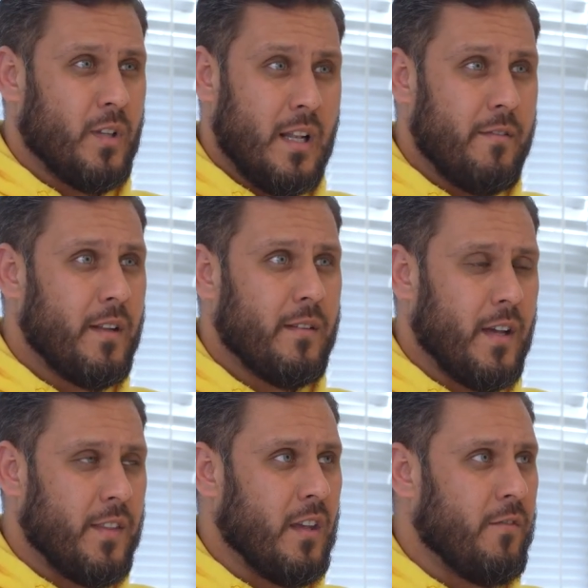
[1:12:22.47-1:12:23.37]
to live in,
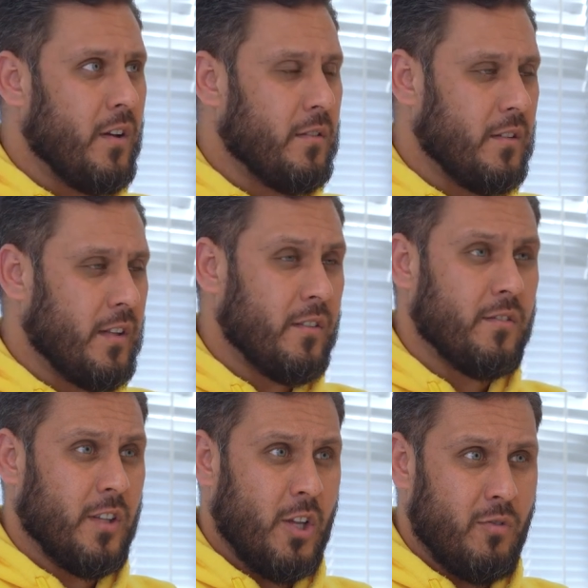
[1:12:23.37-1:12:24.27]
I think, for a sense of
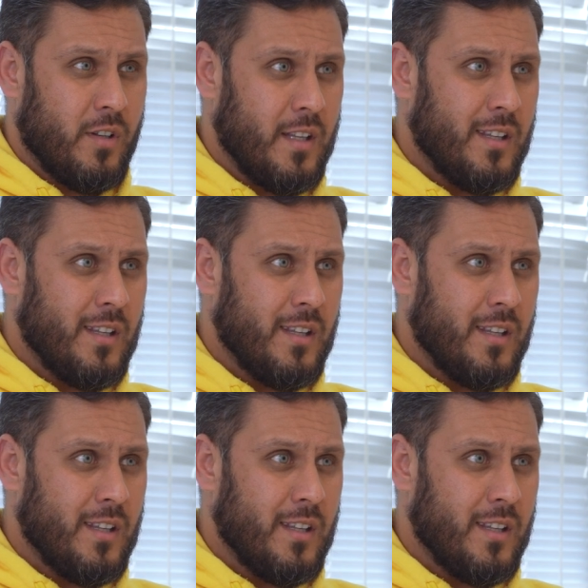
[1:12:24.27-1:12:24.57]
security,